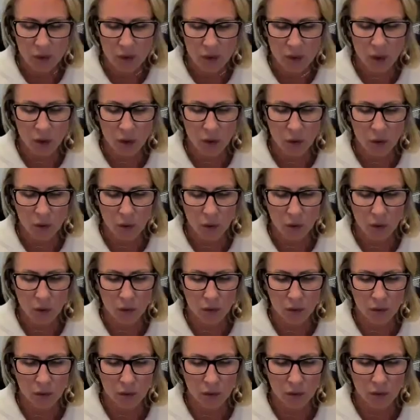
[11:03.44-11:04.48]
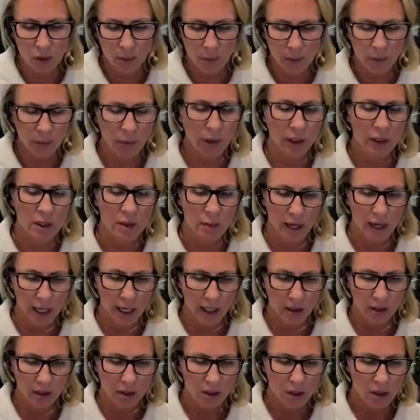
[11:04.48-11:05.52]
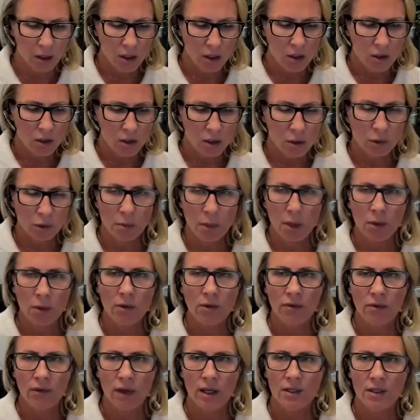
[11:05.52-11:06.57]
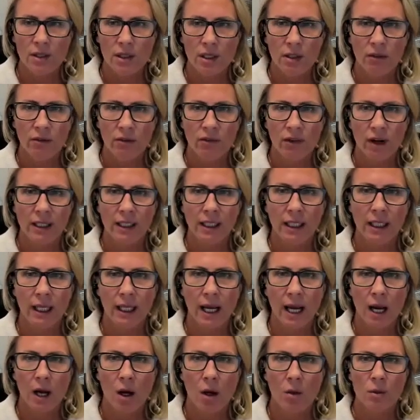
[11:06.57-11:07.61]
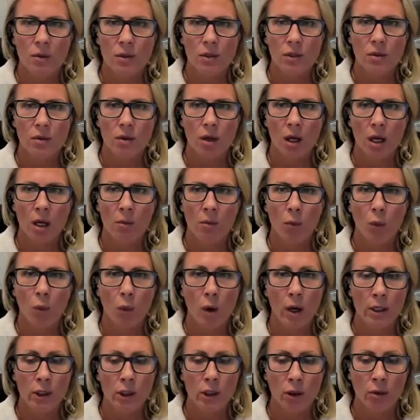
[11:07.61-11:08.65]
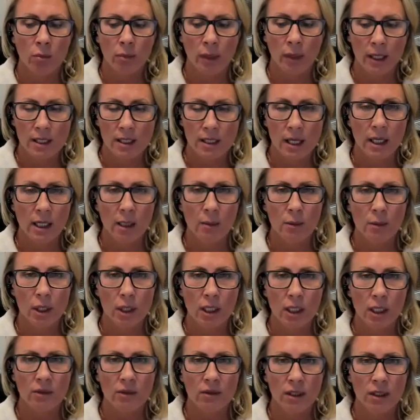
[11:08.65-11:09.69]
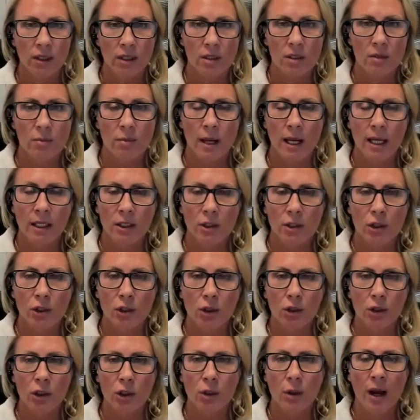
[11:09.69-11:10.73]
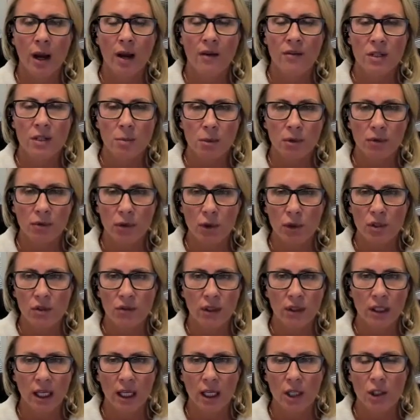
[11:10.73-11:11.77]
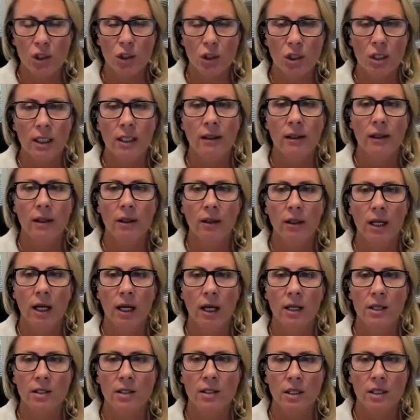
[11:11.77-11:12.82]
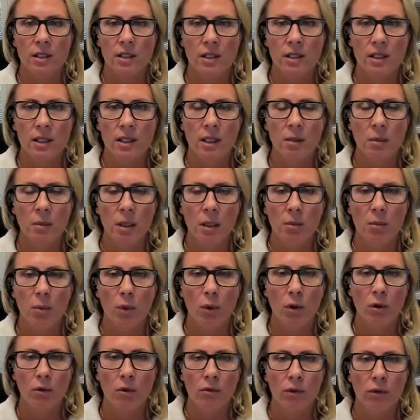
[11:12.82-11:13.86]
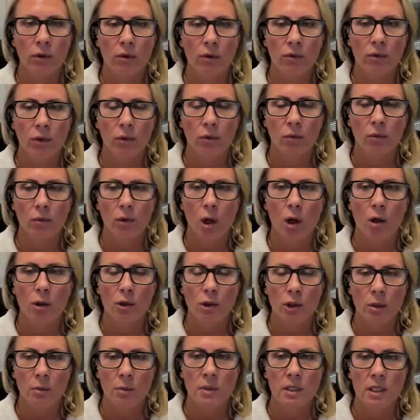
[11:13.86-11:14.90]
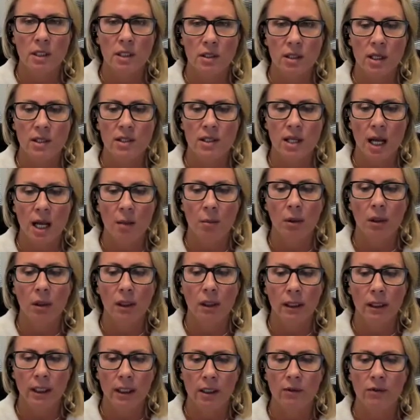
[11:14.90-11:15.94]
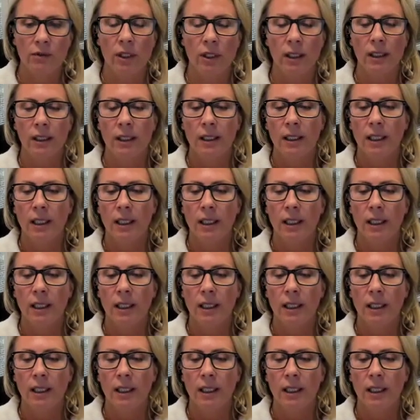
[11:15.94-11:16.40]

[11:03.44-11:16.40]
So let me bring us back. So remote investing, finding out what your baseline objective is, make sure you have some diversification in there, guys, because it's going to be important for long-term success, I believe.